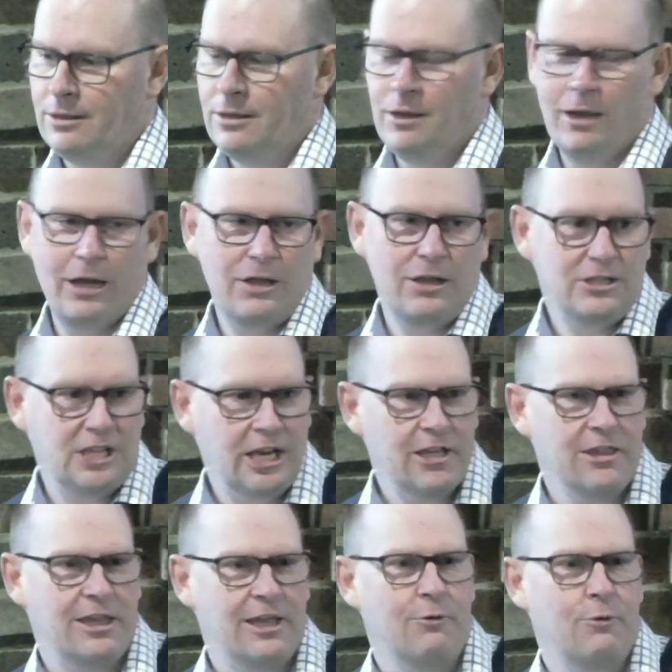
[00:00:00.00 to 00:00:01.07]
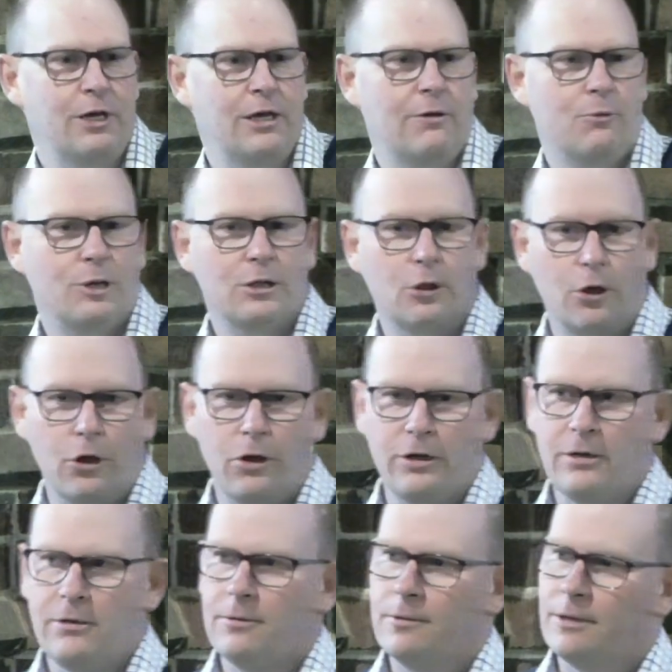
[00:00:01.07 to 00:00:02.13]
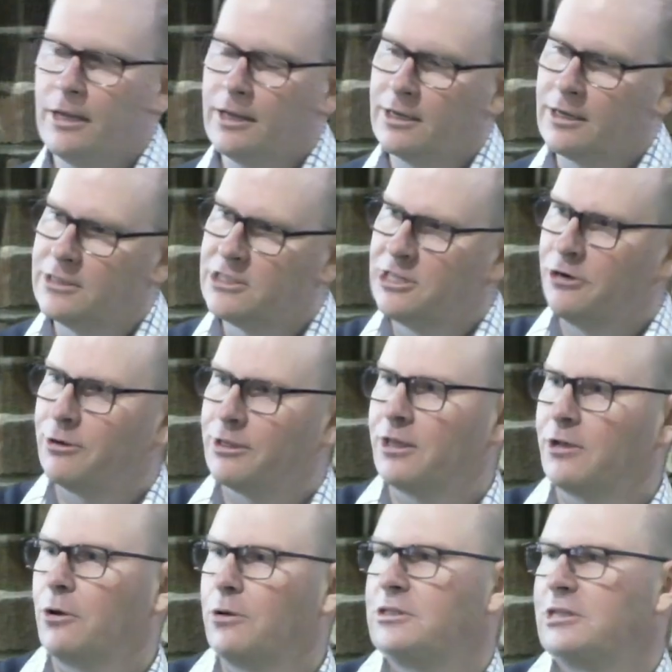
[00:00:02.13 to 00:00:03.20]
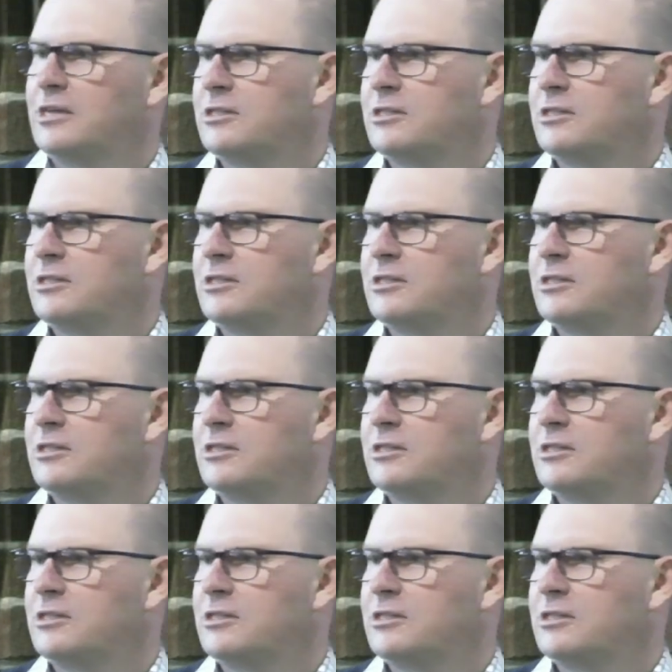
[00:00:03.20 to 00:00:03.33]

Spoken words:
And the second thing we learn in considering the context